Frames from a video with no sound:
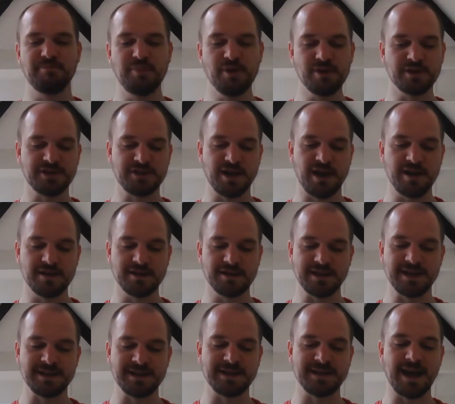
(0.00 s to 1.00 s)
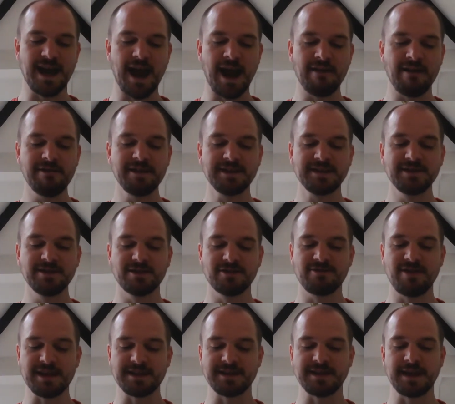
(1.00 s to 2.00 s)
Buckshot is an
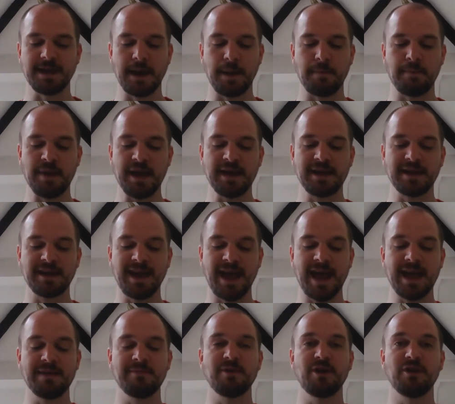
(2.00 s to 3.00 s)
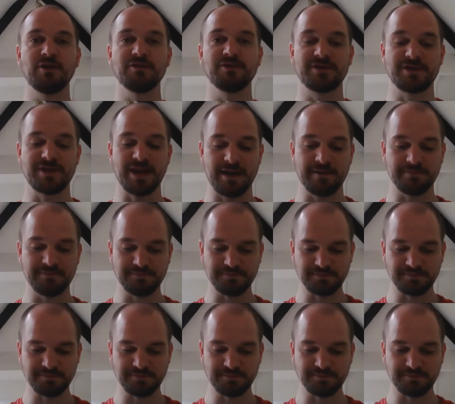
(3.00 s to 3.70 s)
aristocratic big game hunter.